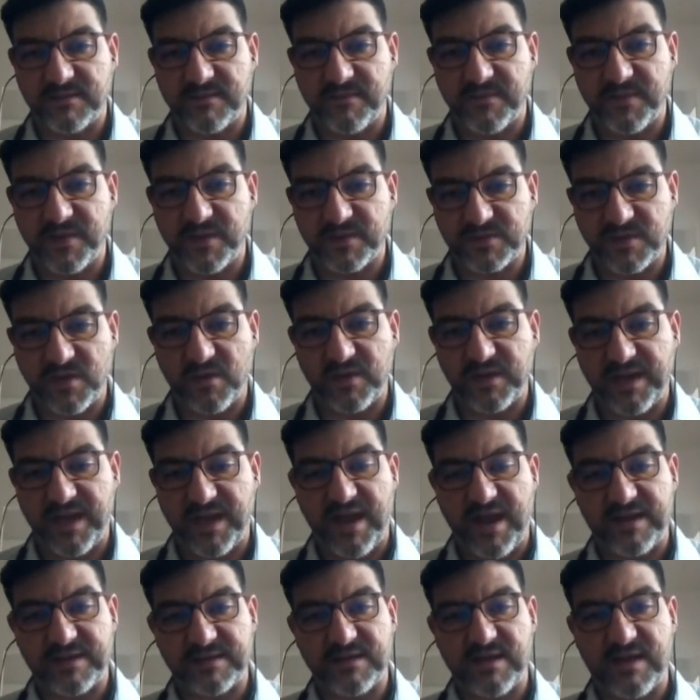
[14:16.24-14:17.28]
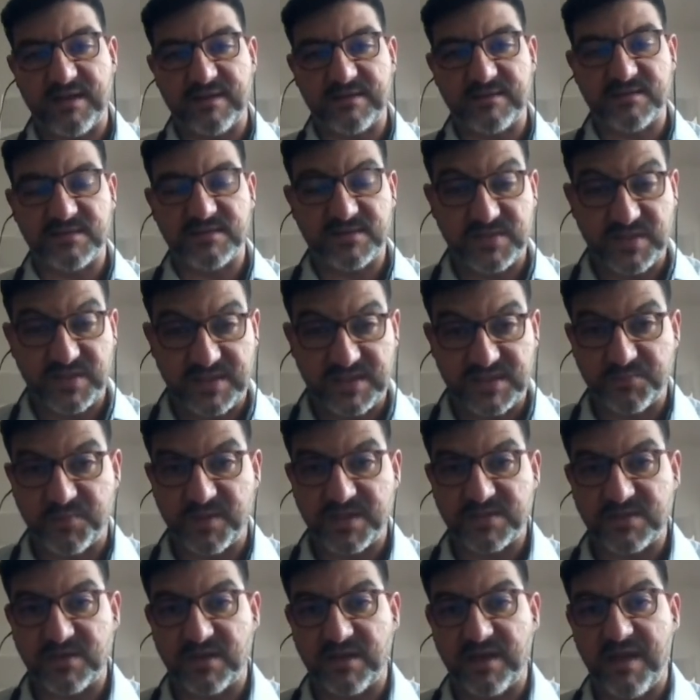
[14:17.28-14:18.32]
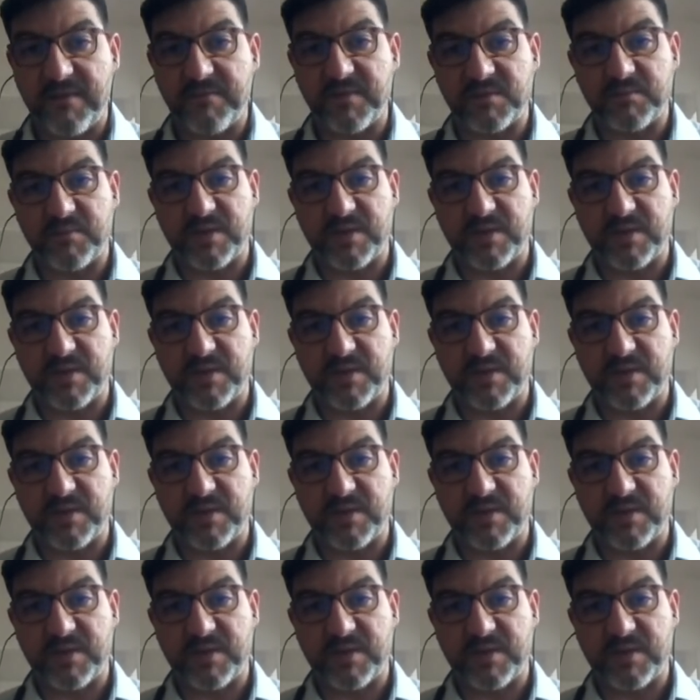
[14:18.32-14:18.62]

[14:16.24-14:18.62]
not only at gene expression level,